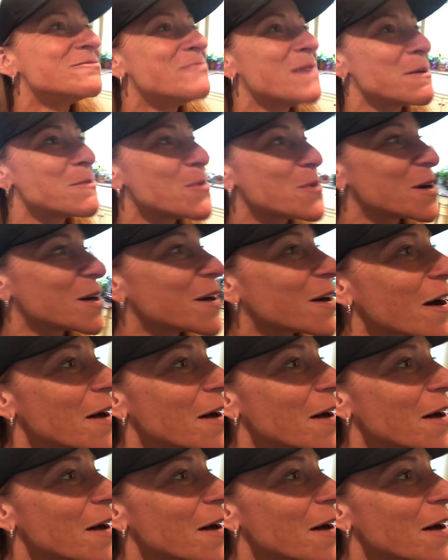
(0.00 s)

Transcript: Maybe we can